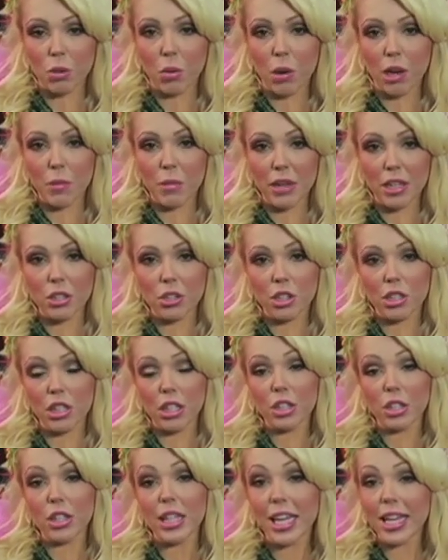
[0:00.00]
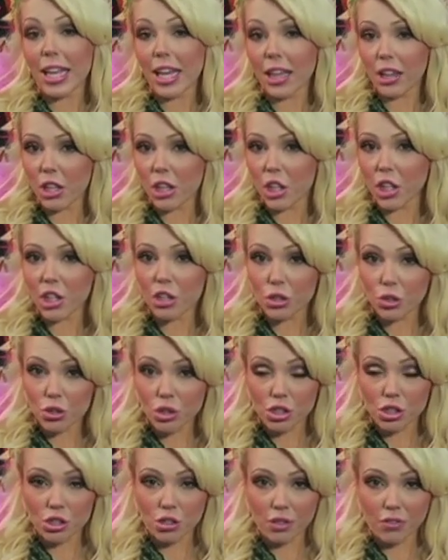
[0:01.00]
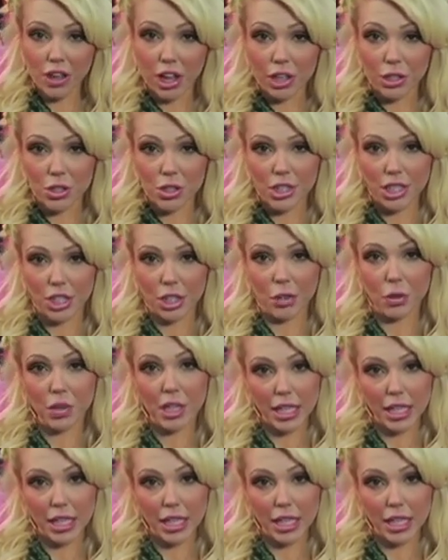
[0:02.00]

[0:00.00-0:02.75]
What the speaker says: You wanna make sure that you're getting the good nutritional values that you